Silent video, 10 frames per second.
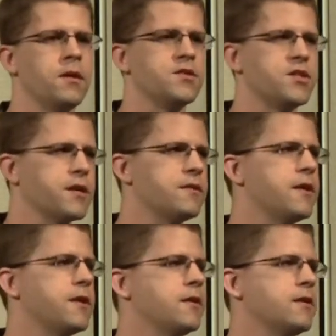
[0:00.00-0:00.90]
The second
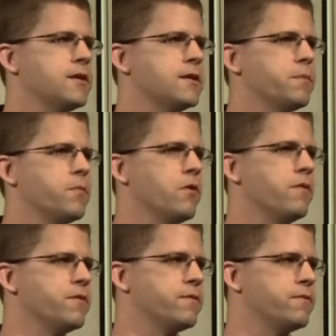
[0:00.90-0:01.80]
day um,
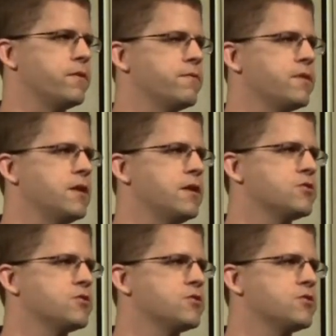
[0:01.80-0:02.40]
of the of the